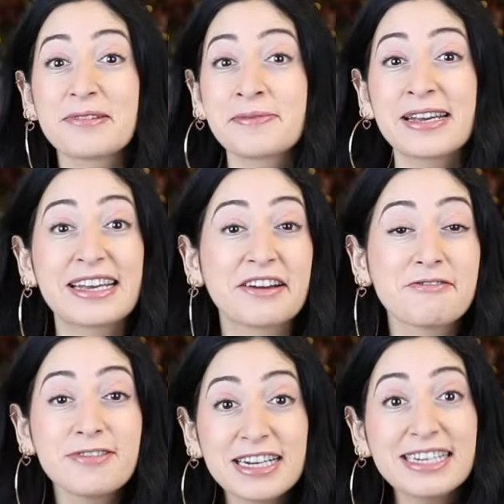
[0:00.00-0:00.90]
by making a
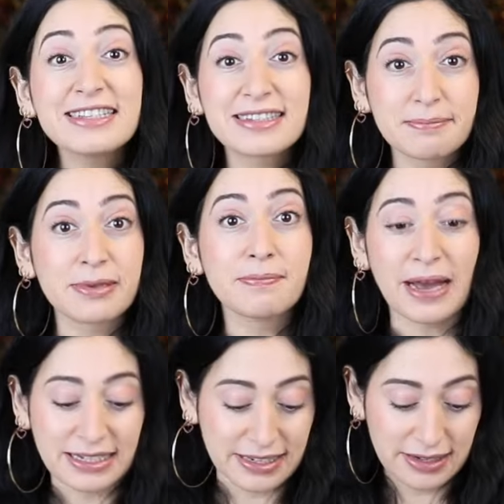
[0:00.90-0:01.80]
really simple
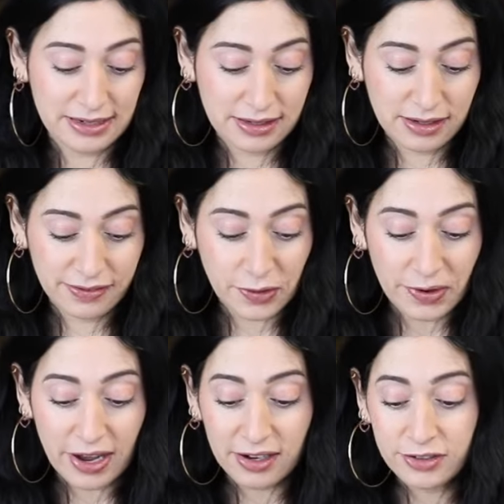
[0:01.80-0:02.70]
batter. I've got
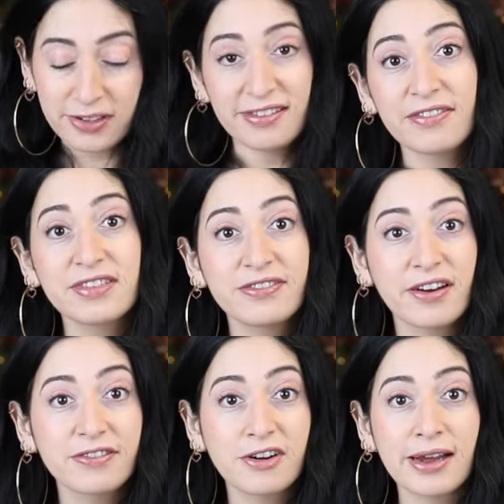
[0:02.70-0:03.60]

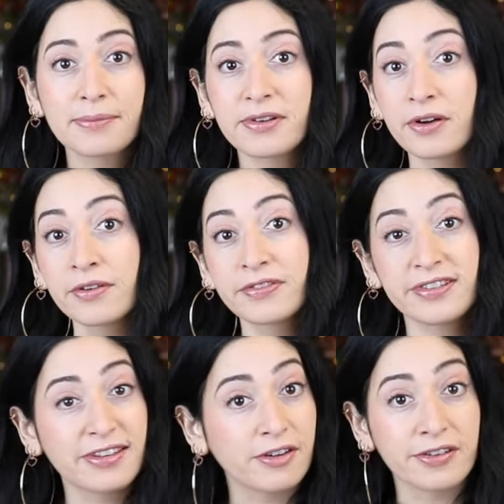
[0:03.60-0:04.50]
175 grams of
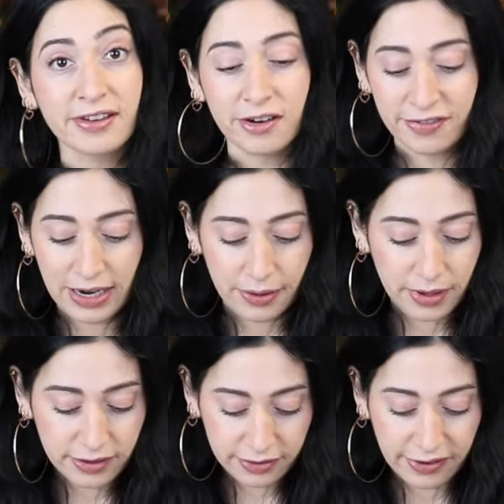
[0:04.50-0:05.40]
00
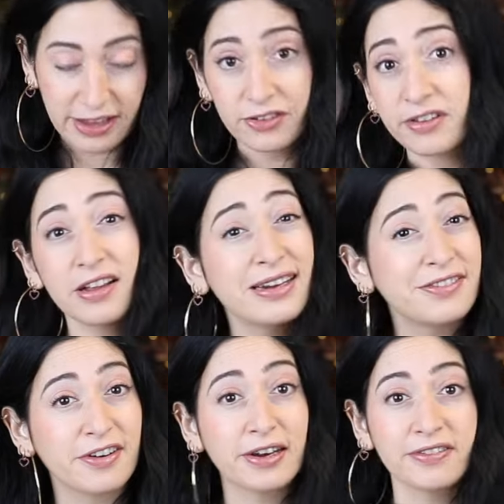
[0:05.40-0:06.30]
flour, so that's just slightly
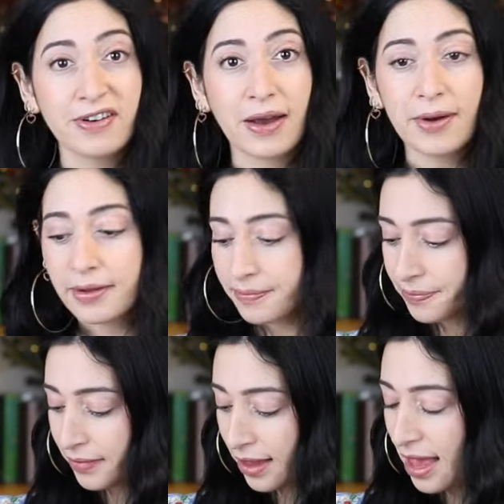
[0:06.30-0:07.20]
finer flour.
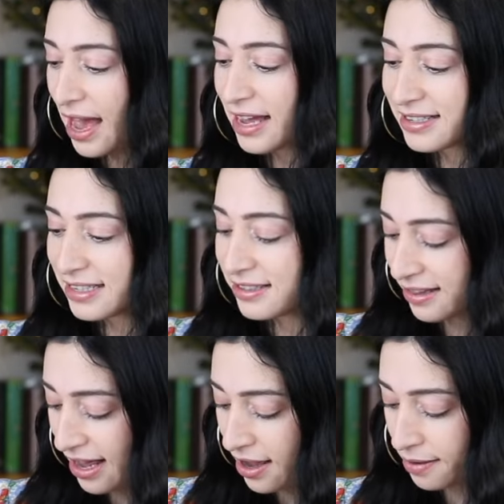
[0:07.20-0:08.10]
And into
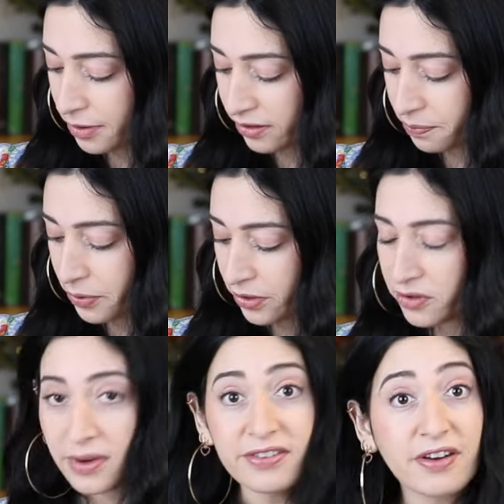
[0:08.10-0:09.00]
that I'm going to put
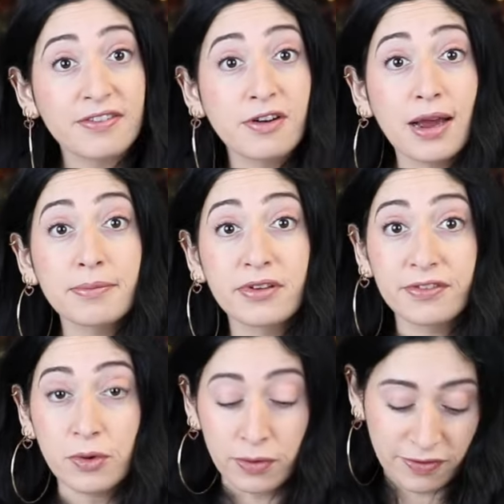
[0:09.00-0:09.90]
25 grams of
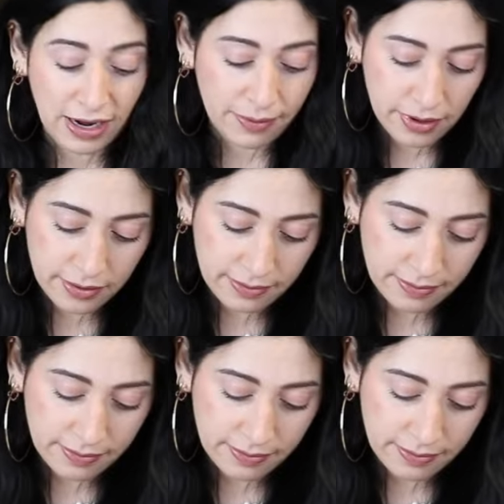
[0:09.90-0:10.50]
corn flour.